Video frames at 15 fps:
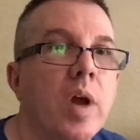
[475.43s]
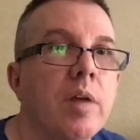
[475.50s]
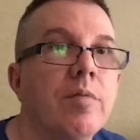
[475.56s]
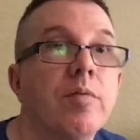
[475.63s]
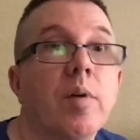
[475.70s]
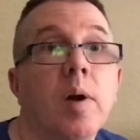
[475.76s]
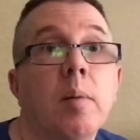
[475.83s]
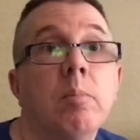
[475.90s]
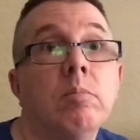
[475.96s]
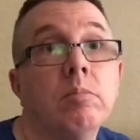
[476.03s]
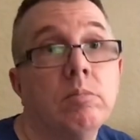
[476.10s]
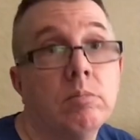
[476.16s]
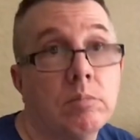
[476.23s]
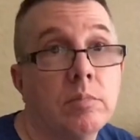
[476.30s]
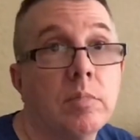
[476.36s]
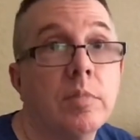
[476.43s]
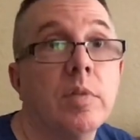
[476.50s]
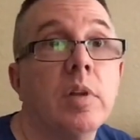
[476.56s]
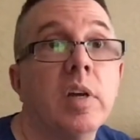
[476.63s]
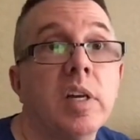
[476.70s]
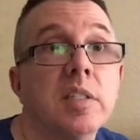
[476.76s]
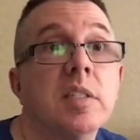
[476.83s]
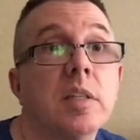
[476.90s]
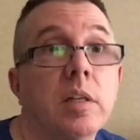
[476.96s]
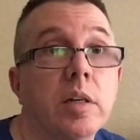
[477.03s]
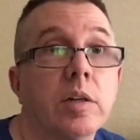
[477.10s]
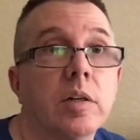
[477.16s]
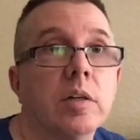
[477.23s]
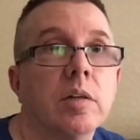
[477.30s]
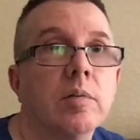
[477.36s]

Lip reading: from its litter.